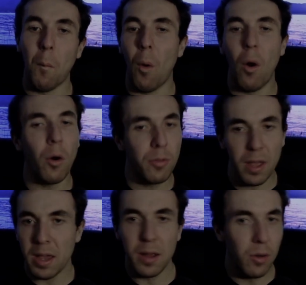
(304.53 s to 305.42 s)
all
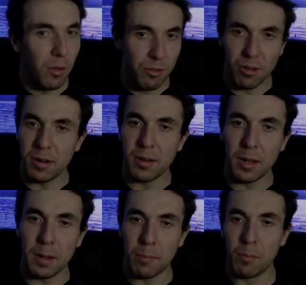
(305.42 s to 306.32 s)
day and all
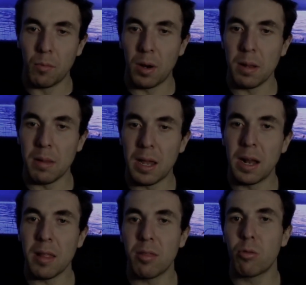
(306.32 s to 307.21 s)
Sunday, right? They
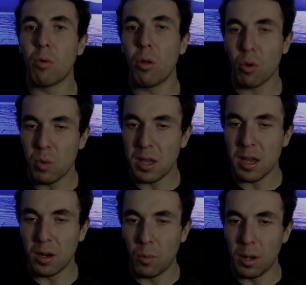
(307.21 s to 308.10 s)
kind of throw their
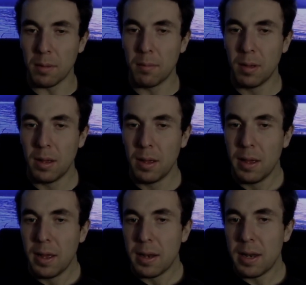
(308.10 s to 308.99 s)
weekend away.
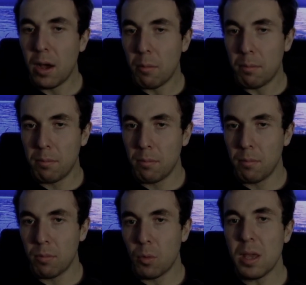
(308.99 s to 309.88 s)
Now,
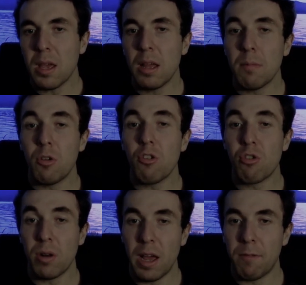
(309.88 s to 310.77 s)
the weekend you
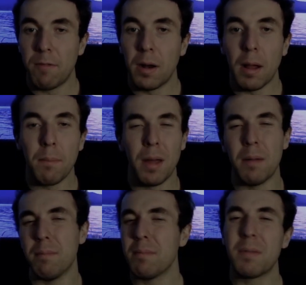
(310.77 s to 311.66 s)
should have fun. I'm
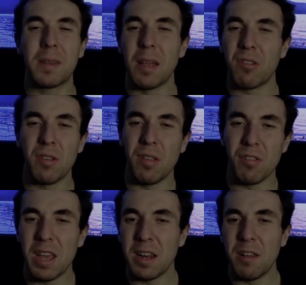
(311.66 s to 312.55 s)
not against
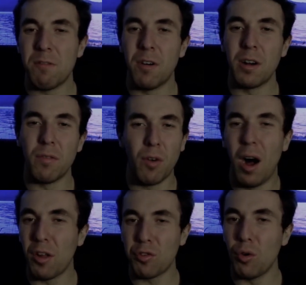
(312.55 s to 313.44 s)
this anti-fun of
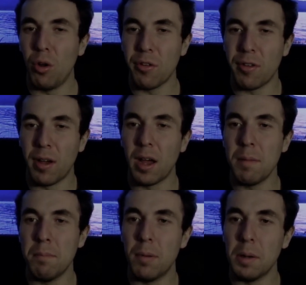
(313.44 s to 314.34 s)
hustle all the
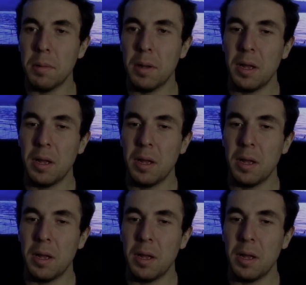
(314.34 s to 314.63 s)
time, but